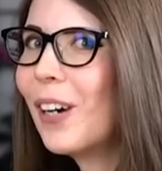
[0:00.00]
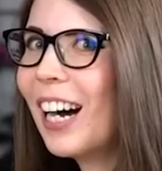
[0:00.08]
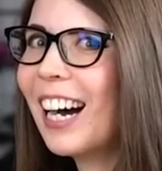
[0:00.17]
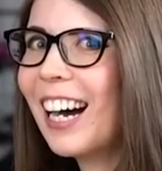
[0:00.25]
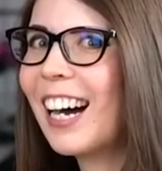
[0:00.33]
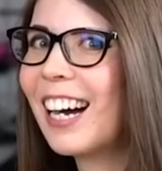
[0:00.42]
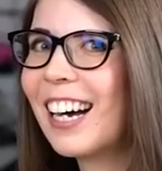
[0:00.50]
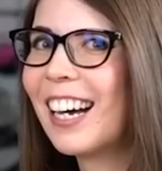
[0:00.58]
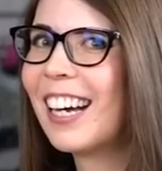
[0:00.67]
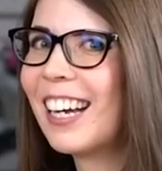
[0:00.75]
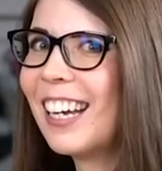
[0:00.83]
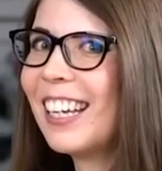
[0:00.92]

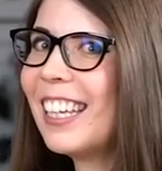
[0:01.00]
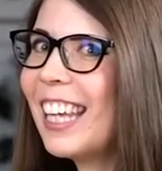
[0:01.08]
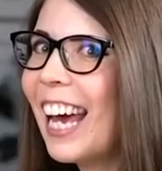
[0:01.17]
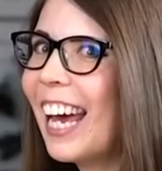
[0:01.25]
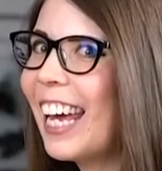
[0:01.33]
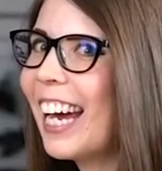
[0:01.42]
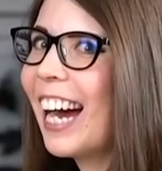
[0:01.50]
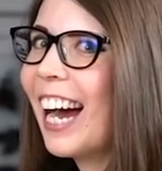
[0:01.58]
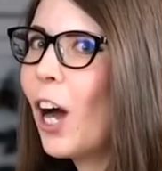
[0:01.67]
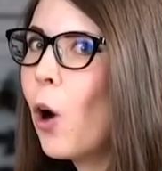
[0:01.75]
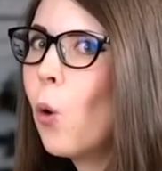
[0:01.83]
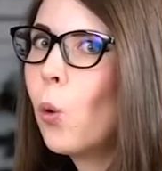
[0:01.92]
Yay!
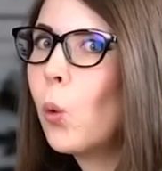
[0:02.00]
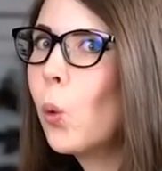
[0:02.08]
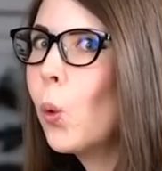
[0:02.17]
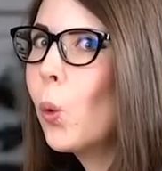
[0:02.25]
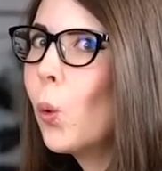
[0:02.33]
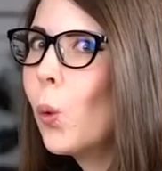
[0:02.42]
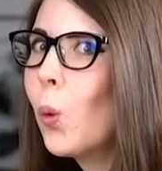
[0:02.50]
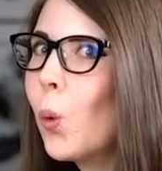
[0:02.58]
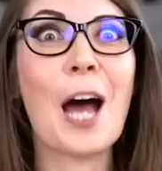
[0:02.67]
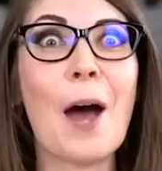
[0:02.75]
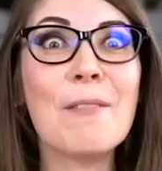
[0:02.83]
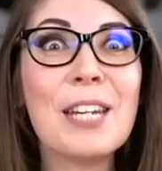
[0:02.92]

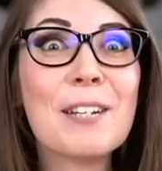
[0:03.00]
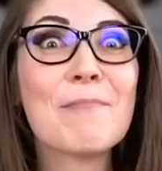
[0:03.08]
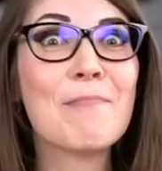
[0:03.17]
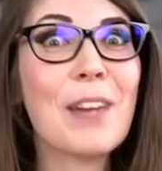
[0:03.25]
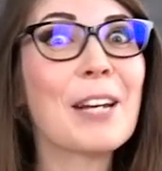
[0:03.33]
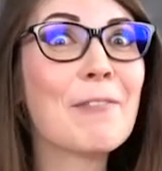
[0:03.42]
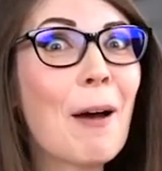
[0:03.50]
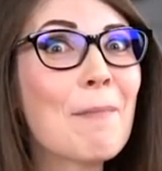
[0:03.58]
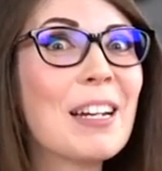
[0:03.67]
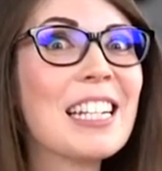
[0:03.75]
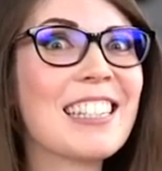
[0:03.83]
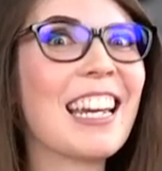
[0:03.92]
I mean, big
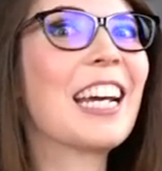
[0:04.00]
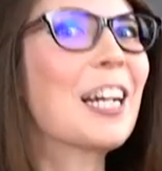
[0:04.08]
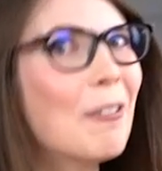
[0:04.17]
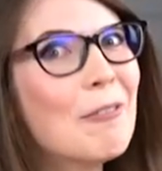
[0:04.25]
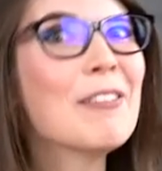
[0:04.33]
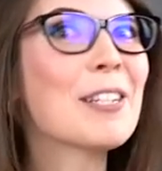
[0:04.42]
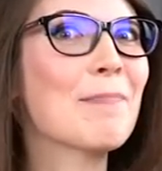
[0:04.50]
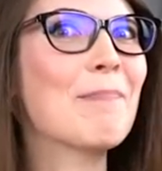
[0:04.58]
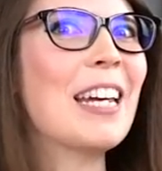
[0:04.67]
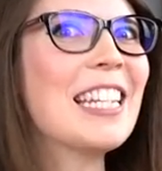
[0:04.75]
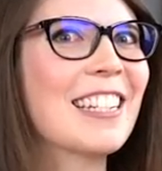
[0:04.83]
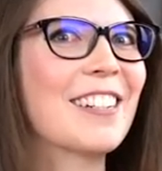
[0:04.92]
weapons and cool
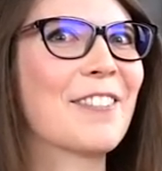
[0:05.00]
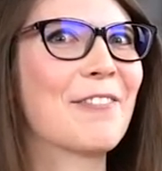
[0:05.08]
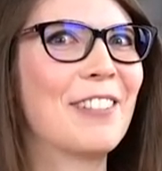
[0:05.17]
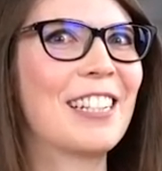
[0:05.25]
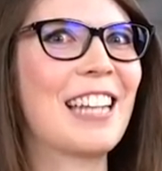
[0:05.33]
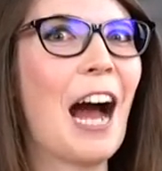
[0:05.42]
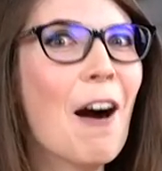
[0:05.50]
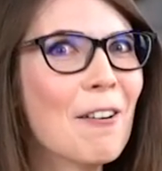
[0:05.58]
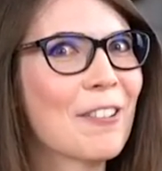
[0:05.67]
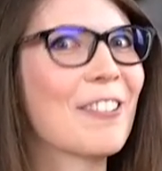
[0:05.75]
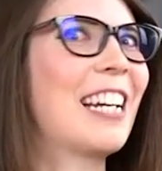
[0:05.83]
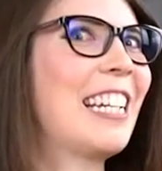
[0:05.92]
space outfits,
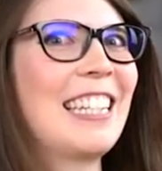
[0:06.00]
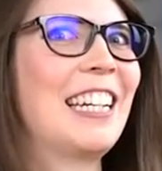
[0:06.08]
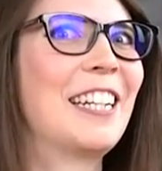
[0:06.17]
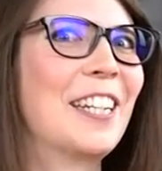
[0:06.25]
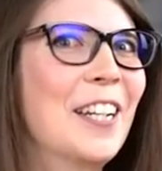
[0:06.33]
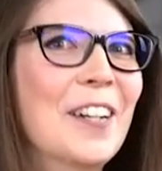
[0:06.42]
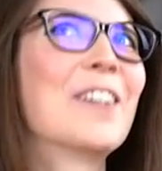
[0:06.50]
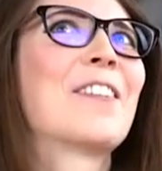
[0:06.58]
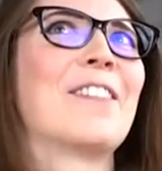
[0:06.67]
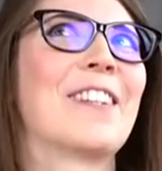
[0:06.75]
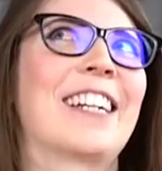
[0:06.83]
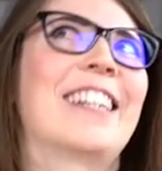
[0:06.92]
how could I say no to